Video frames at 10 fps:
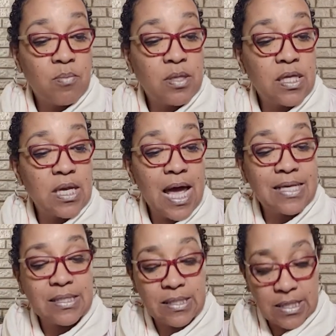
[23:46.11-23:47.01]
But then
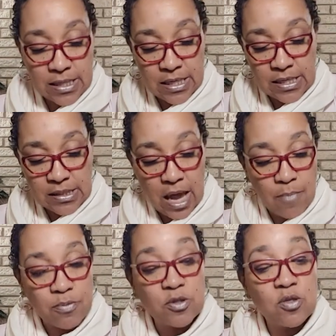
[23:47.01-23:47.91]
I see these
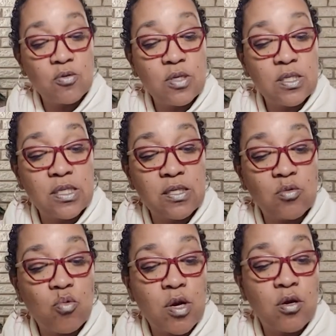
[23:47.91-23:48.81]

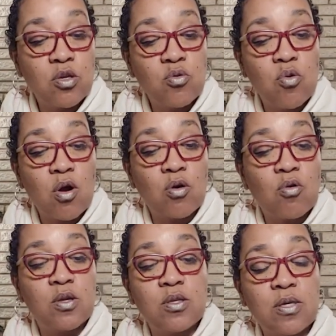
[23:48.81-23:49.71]
opportunities where you are
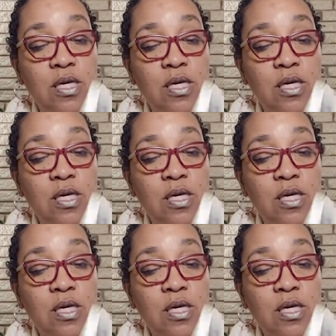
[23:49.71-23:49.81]
going to